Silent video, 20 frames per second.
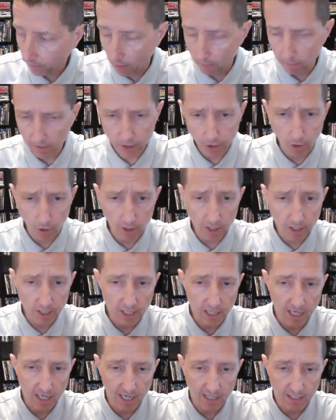
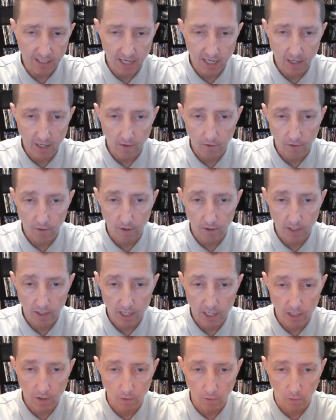Paternity is another
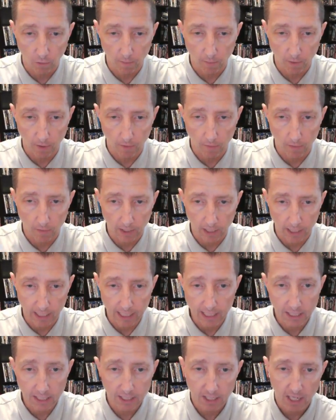Kino Lorber
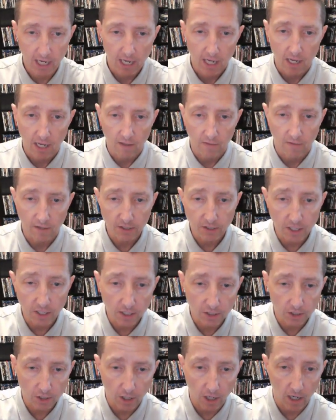release. This
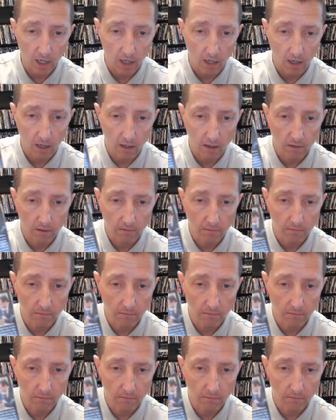is Burt